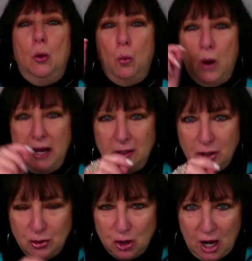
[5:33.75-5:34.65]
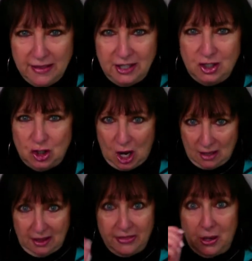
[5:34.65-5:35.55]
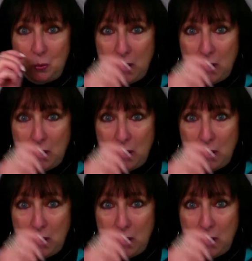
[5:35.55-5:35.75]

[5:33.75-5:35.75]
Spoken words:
wait till you try this chocolate thing.